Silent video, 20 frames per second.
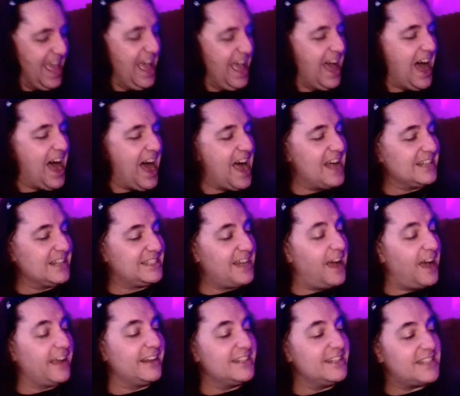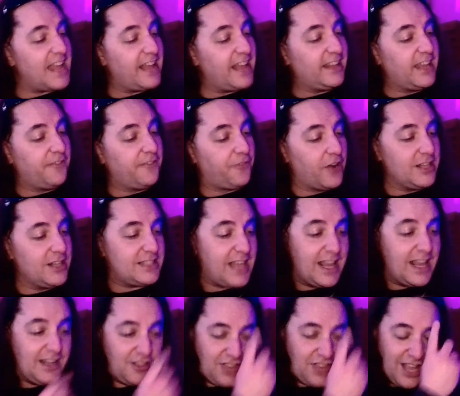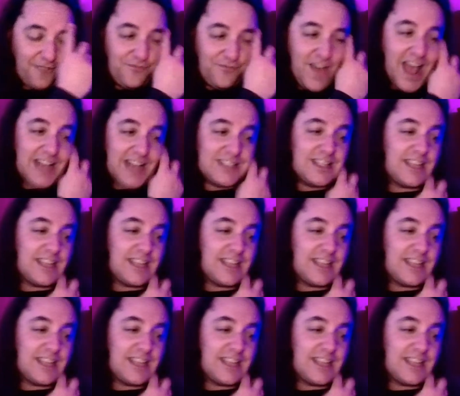Doug and his alien friends, they had to think fast,